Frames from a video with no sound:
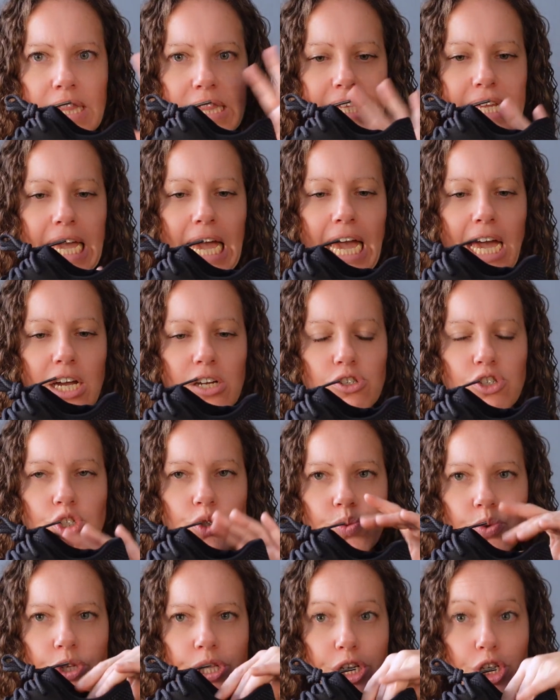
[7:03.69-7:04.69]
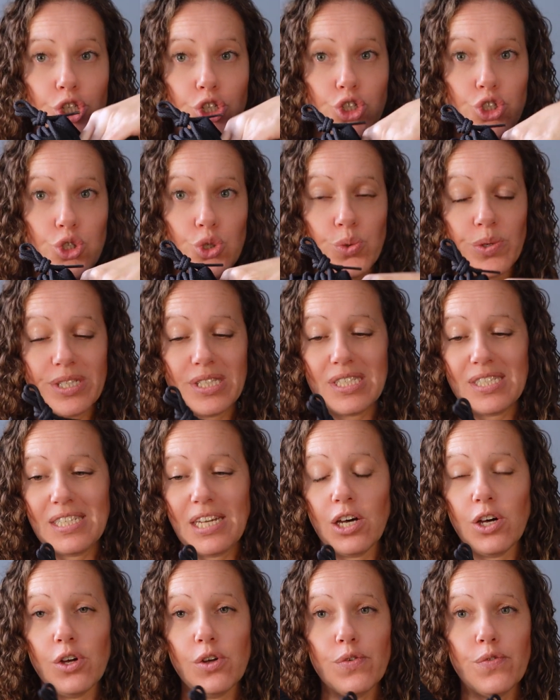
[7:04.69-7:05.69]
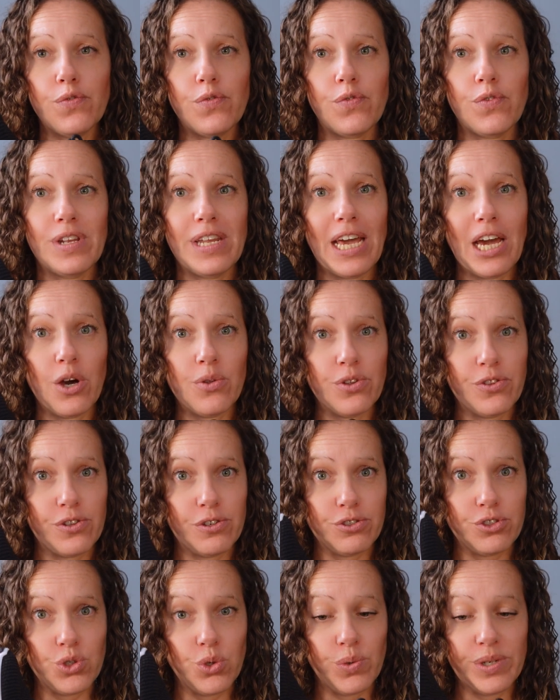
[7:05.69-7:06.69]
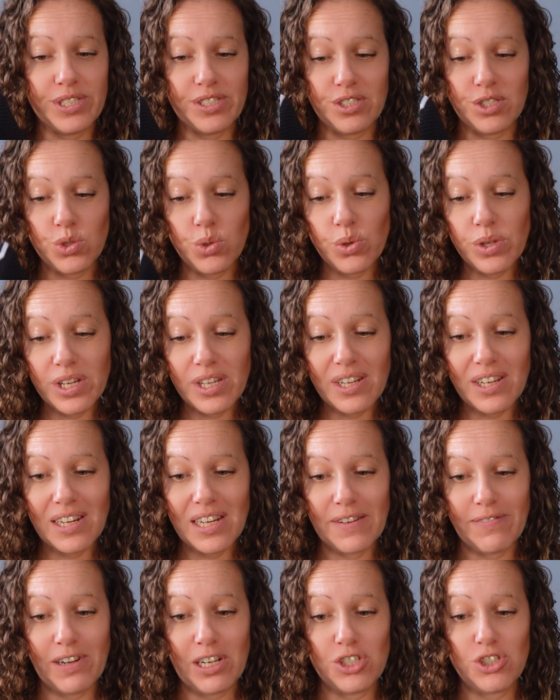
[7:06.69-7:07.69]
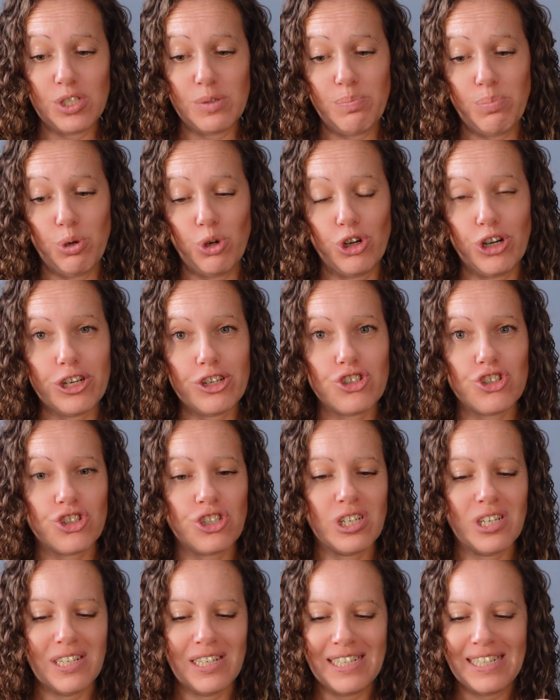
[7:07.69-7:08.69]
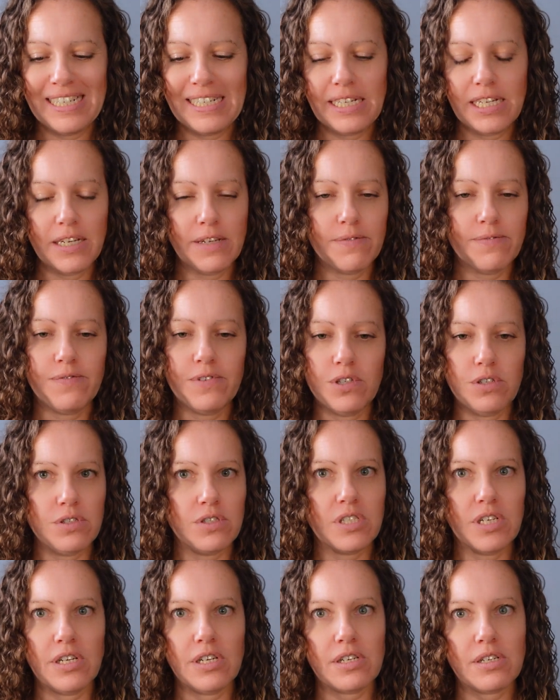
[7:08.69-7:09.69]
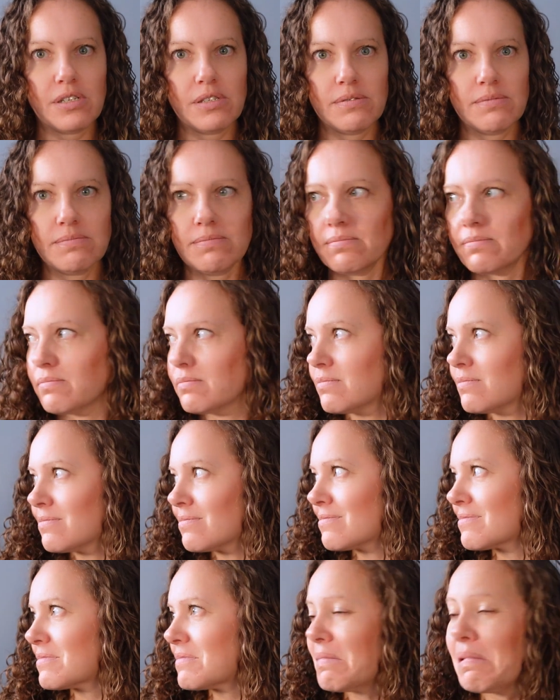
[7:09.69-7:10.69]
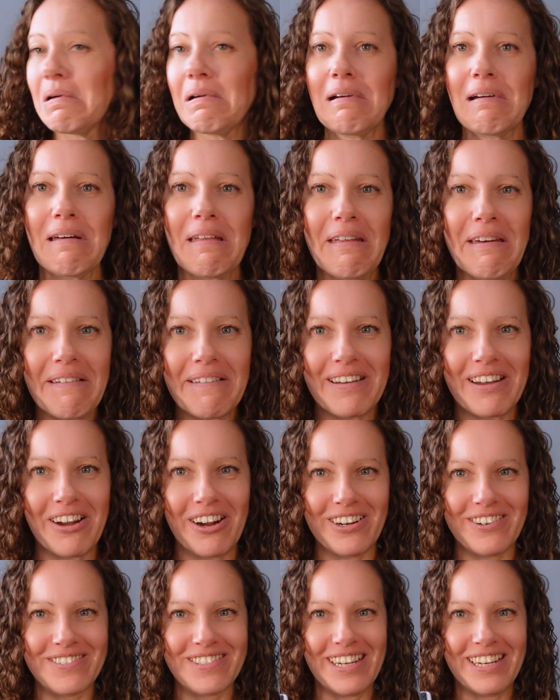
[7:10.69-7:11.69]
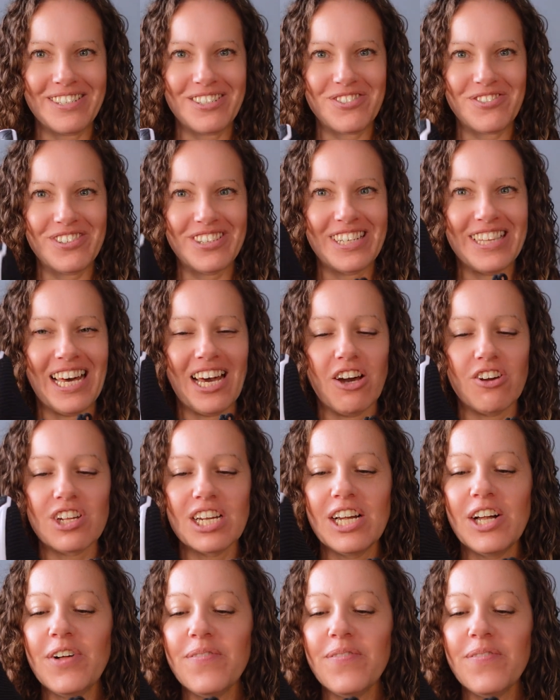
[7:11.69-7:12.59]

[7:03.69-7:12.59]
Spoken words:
And the actual like shoe itself, now that there's no insole in it, if I just push, it feels like, the car outside is really loud.